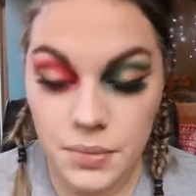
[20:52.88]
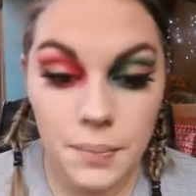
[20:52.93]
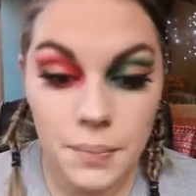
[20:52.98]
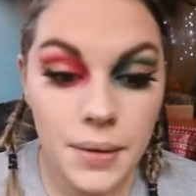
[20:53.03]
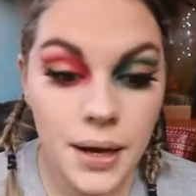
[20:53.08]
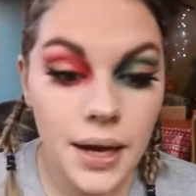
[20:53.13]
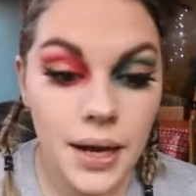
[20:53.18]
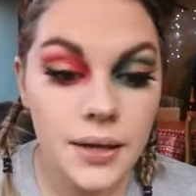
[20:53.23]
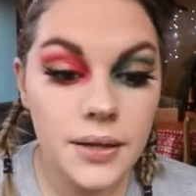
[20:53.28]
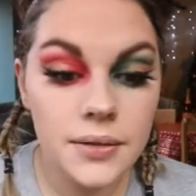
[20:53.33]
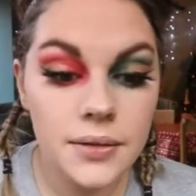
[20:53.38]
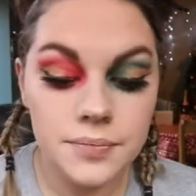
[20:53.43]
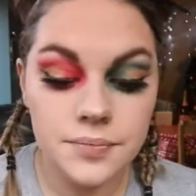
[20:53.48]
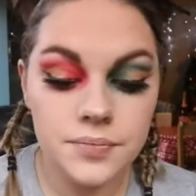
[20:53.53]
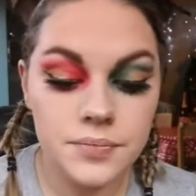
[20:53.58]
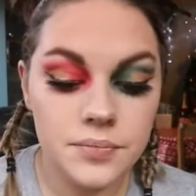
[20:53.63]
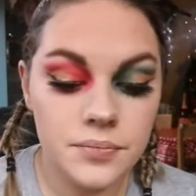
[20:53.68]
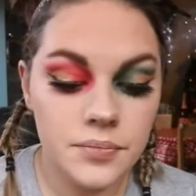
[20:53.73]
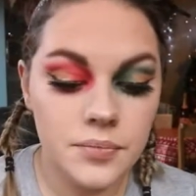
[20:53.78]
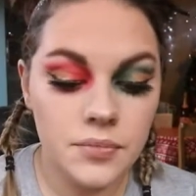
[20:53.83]
my MAC
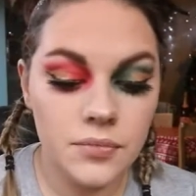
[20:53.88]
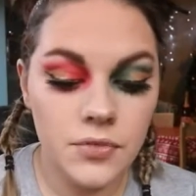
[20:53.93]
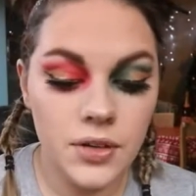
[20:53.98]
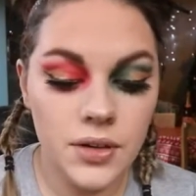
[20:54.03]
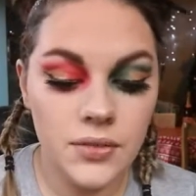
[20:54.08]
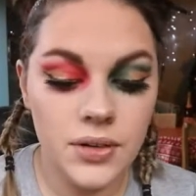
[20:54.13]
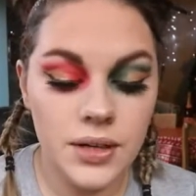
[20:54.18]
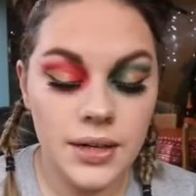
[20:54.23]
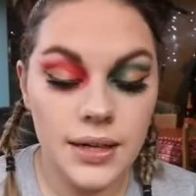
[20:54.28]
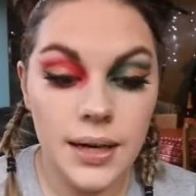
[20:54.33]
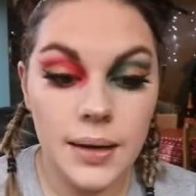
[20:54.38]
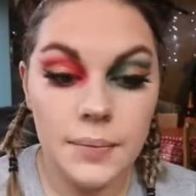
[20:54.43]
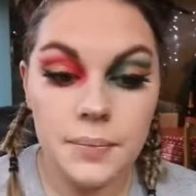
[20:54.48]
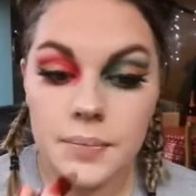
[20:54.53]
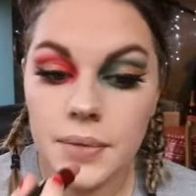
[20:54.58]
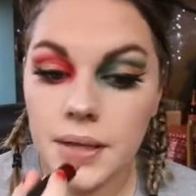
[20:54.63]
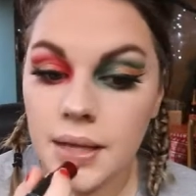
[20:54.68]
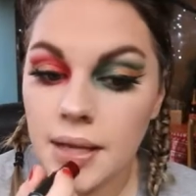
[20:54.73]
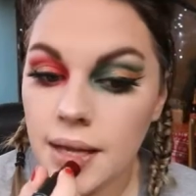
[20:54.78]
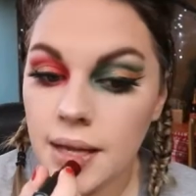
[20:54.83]
Viva
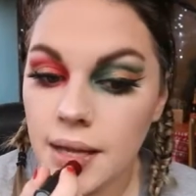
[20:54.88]
Glam